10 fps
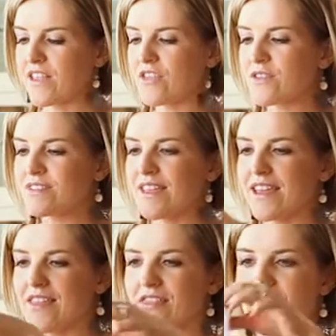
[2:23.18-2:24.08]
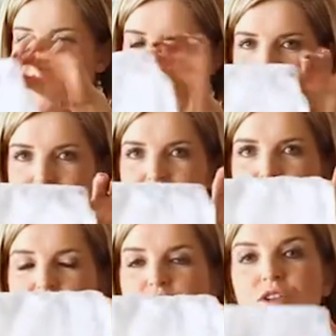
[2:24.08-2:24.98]
it looks like this.
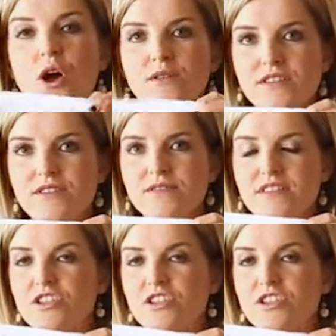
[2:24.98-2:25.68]
You can also use a